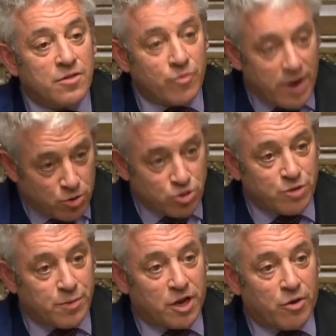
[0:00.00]
The record
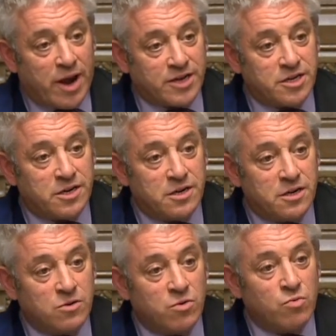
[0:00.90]
should be corrected
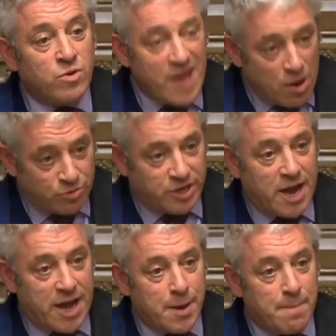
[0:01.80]
without
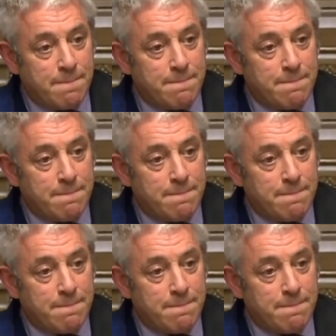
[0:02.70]
delay.